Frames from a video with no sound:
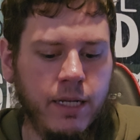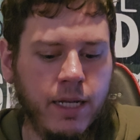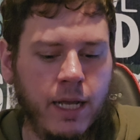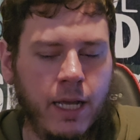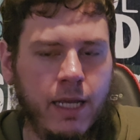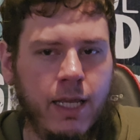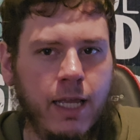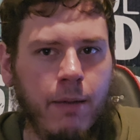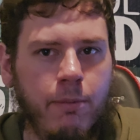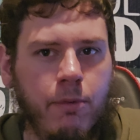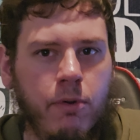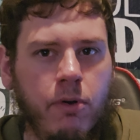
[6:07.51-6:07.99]
I
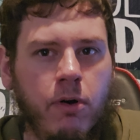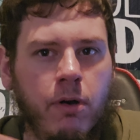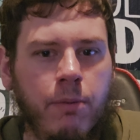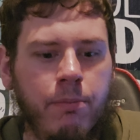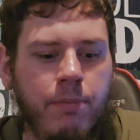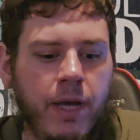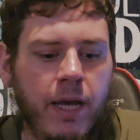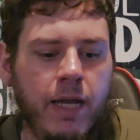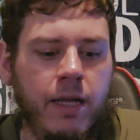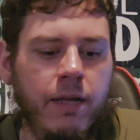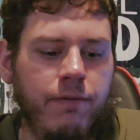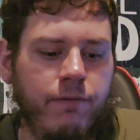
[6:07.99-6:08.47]
kept going
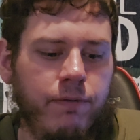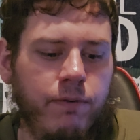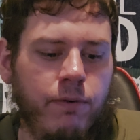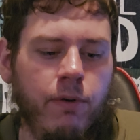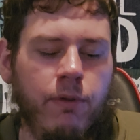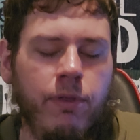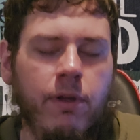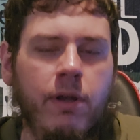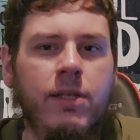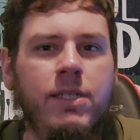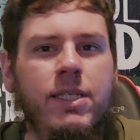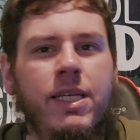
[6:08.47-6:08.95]
back and
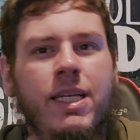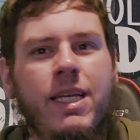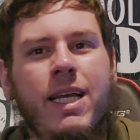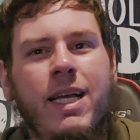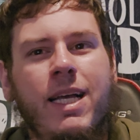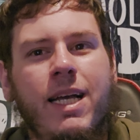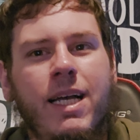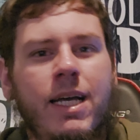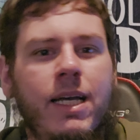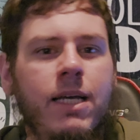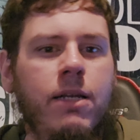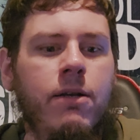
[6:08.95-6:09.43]
forth. I was like,
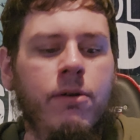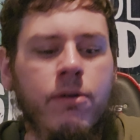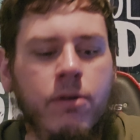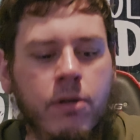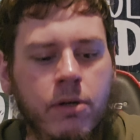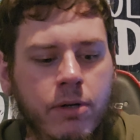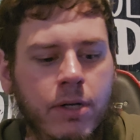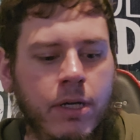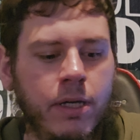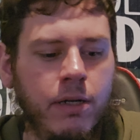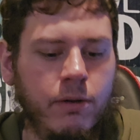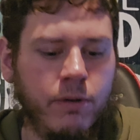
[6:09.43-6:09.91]
I don't
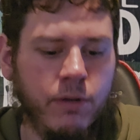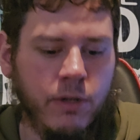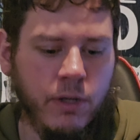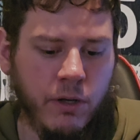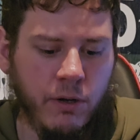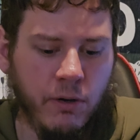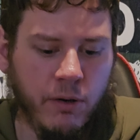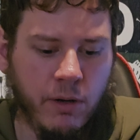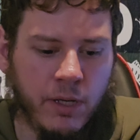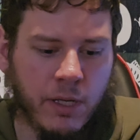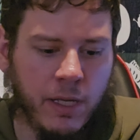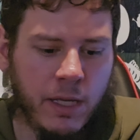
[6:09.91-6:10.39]
know.